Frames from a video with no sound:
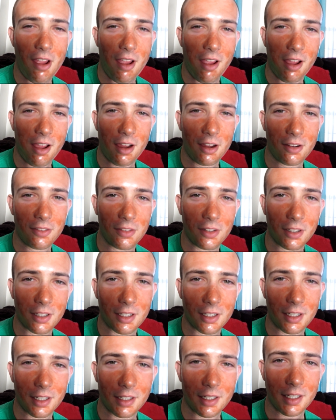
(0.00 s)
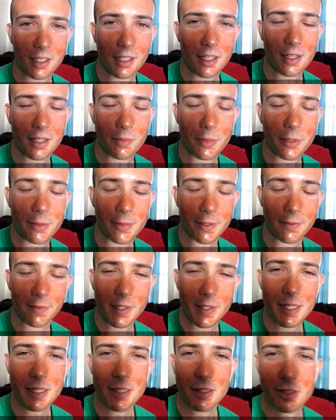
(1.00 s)
hard to smile. Feel like I can't move my
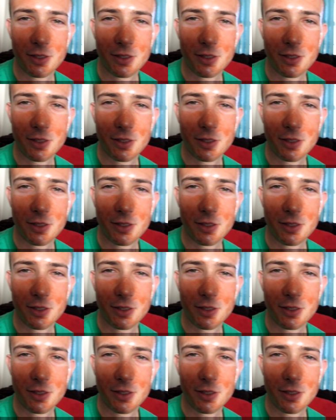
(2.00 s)
face. I